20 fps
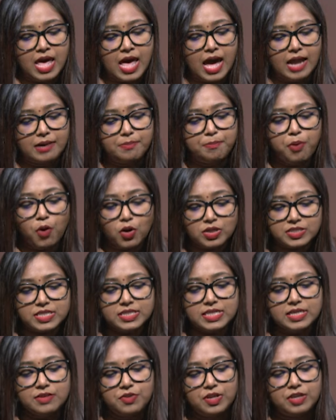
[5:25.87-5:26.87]
and
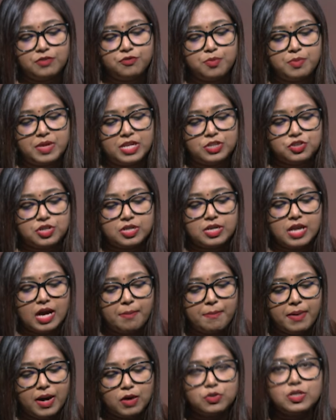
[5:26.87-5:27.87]
positive information
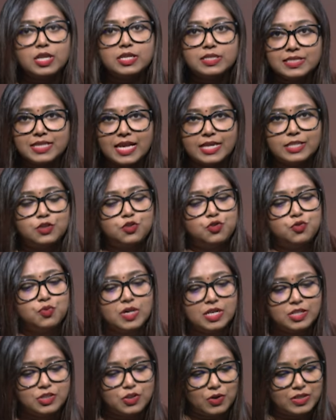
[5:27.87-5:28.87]
about sex to
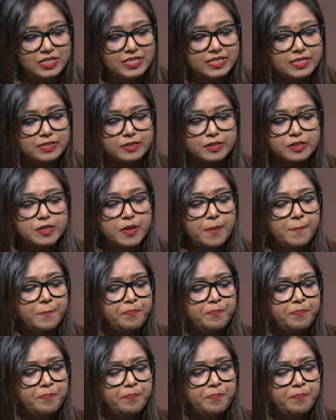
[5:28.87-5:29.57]
adolescents.